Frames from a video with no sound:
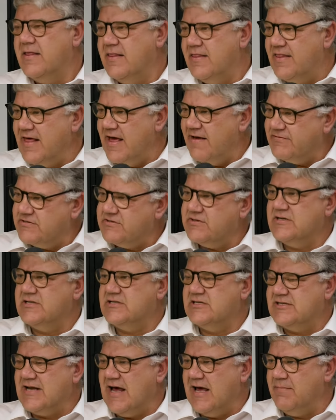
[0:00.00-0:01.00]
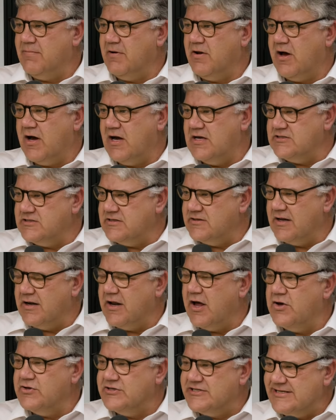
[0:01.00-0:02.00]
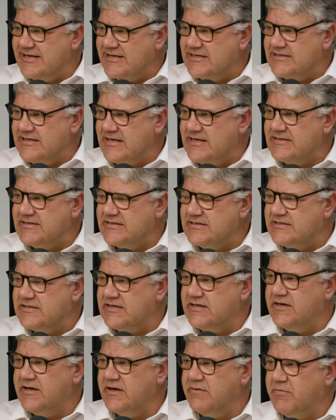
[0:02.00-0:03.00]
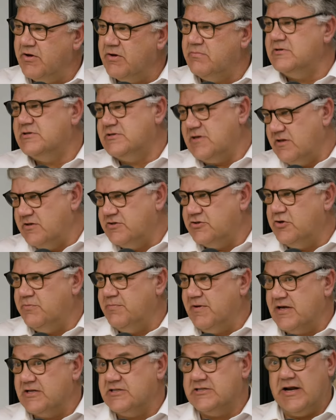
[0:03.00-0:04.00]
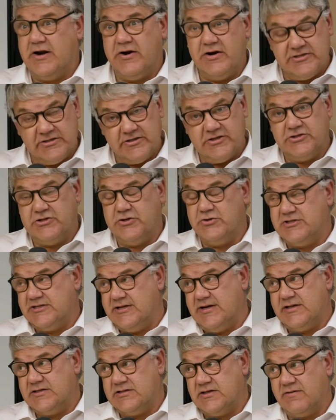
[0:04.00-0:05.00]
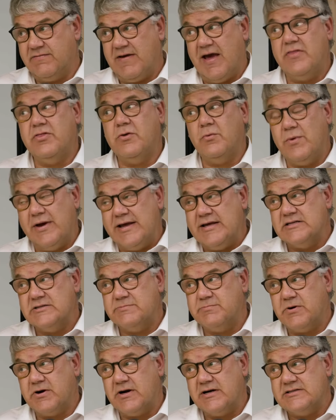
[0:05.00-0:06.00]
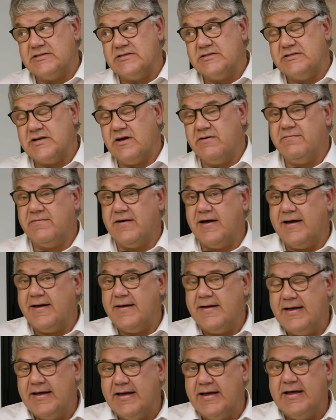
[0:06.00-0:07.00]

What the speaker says: They've sort of stabilised in the low 60s in Sydney and Melbourne, so the two biggest areas and the two cities that have had the weakest prices so far.